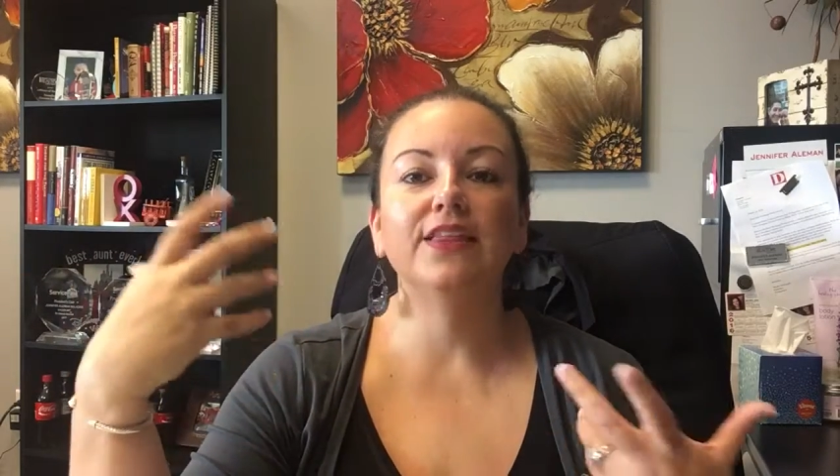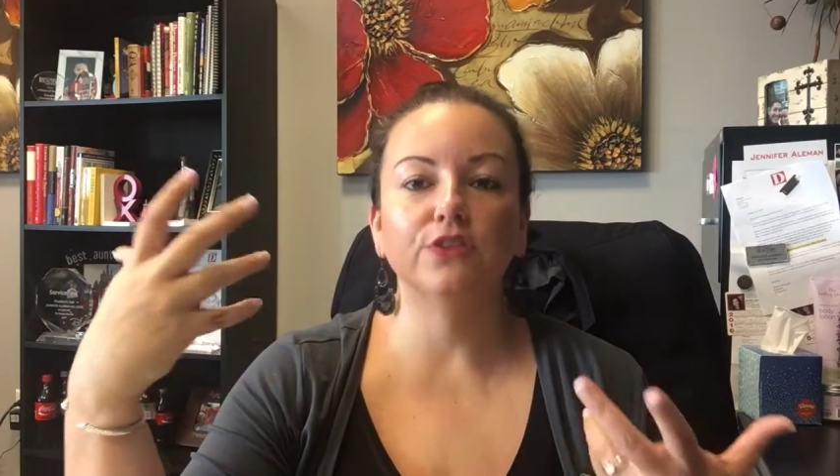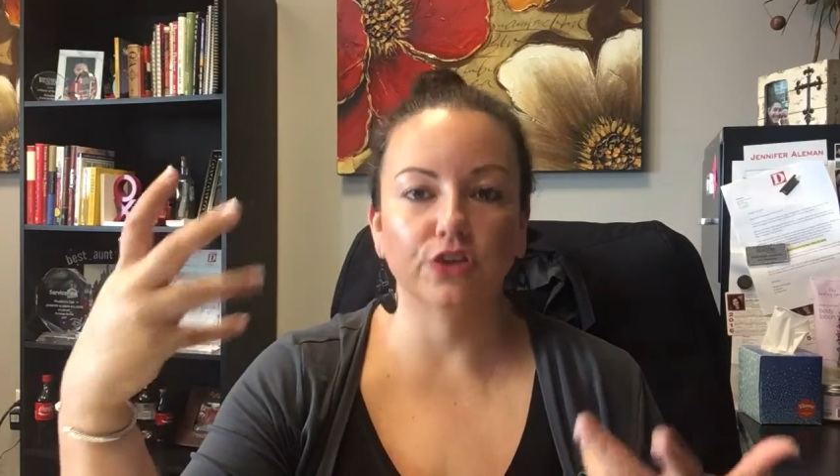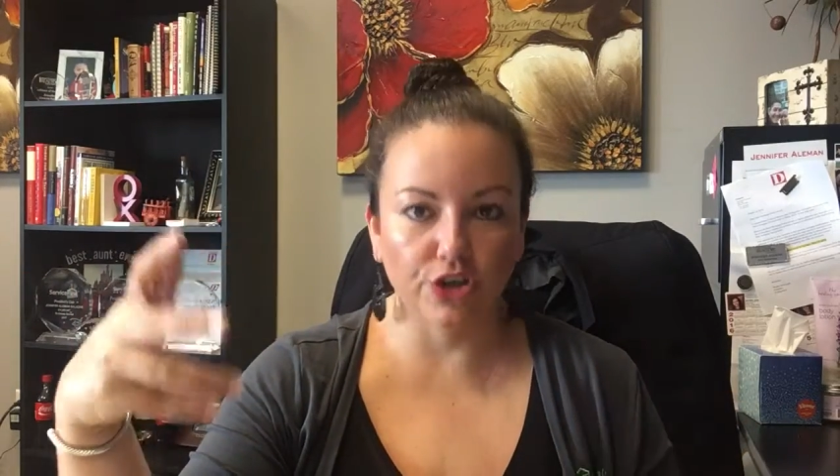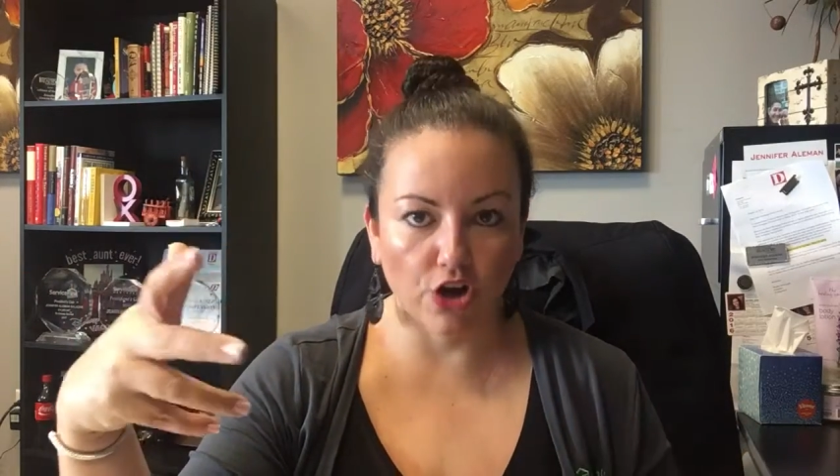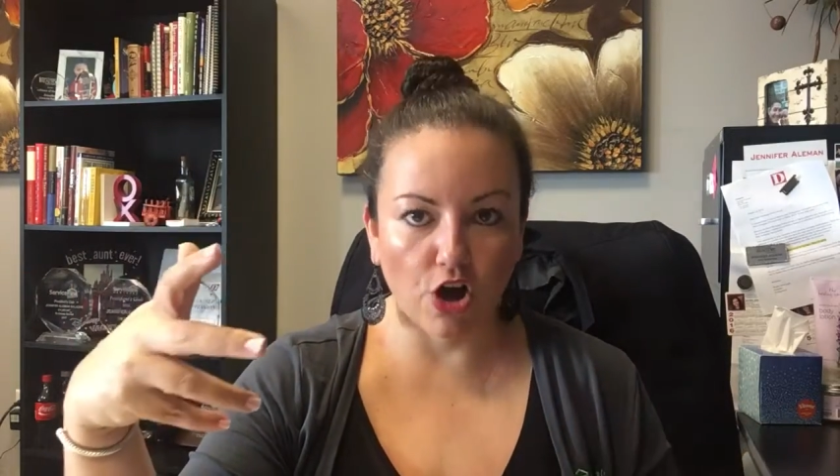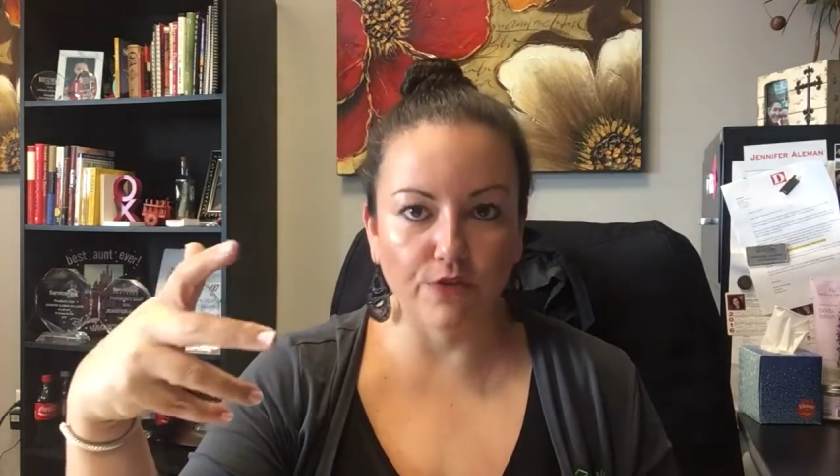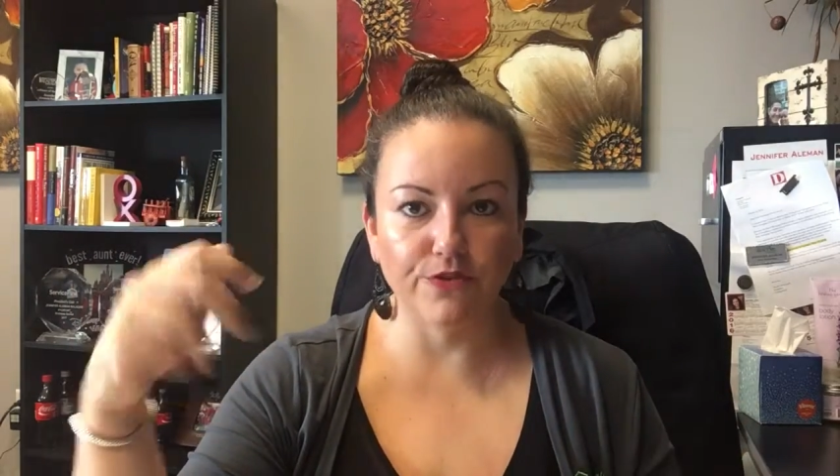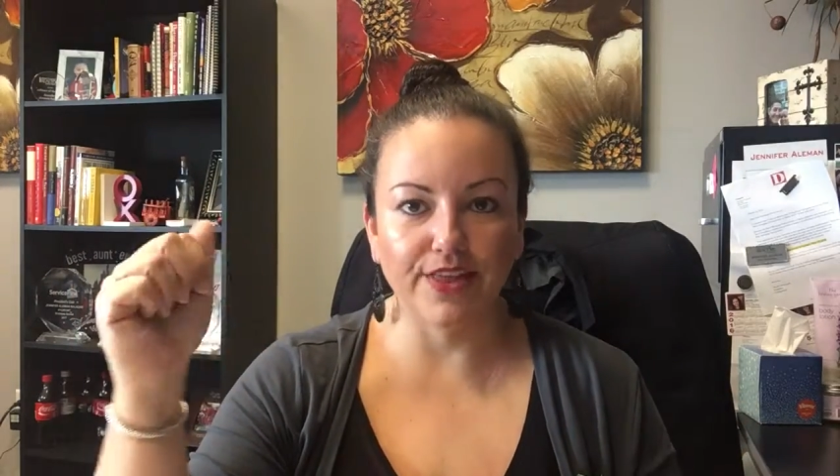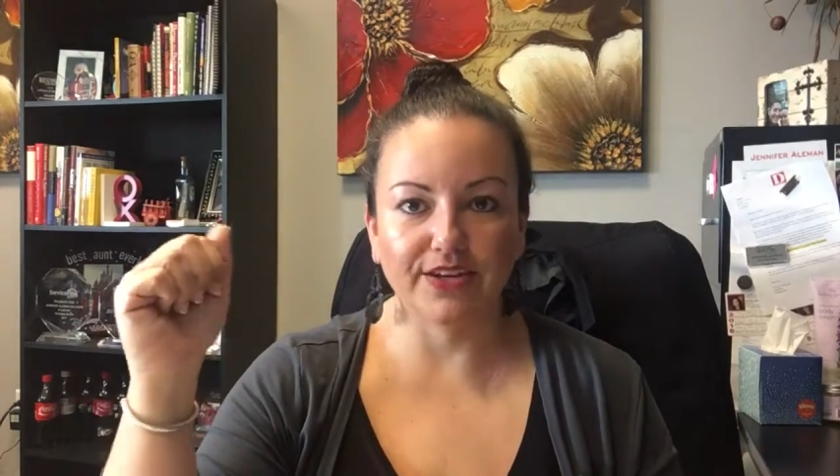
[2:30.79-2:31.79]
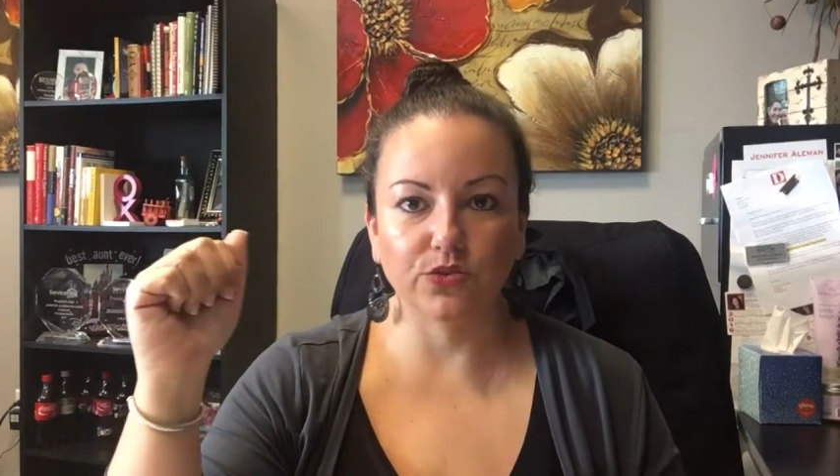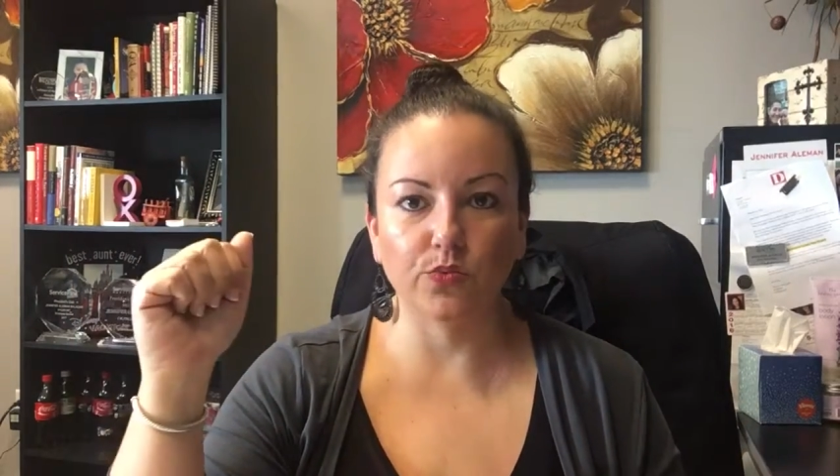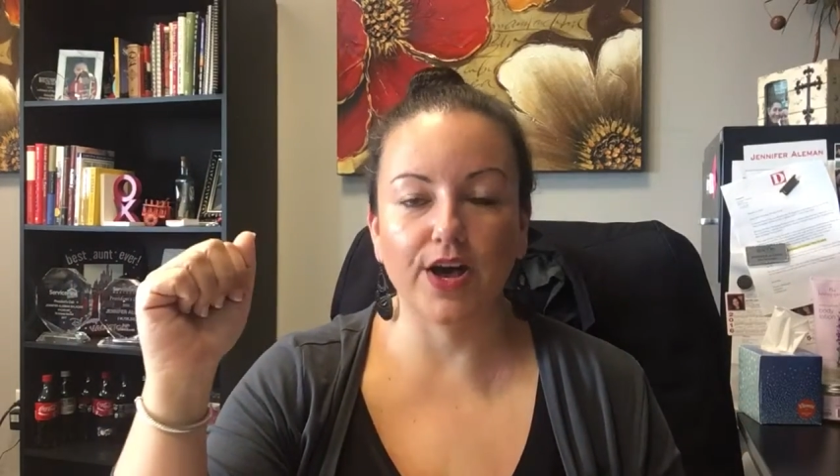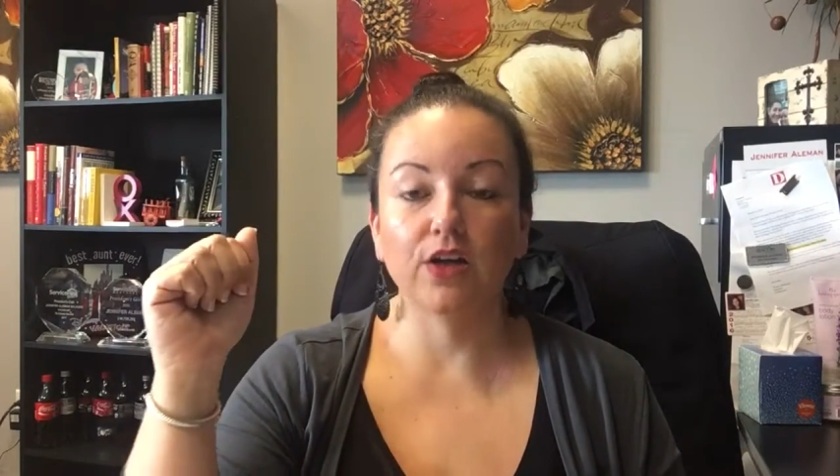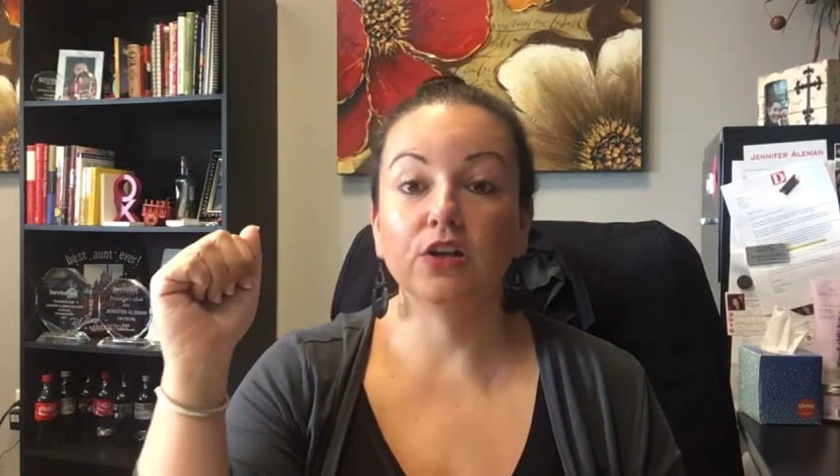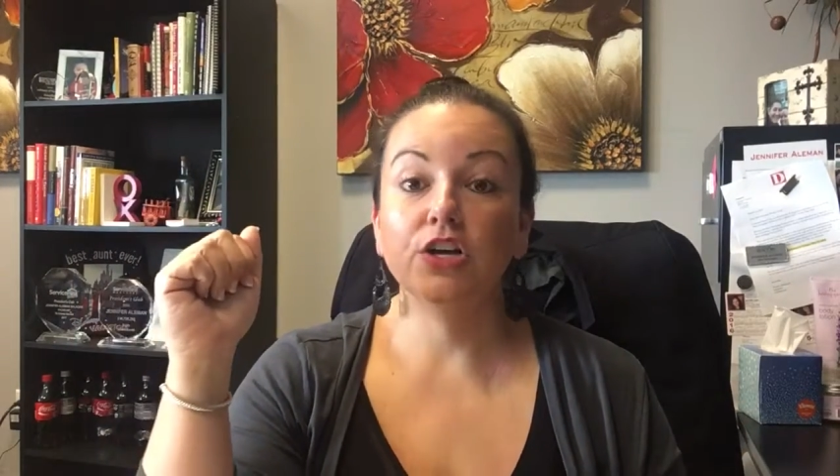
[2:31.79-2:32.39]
they're going to call for that as well.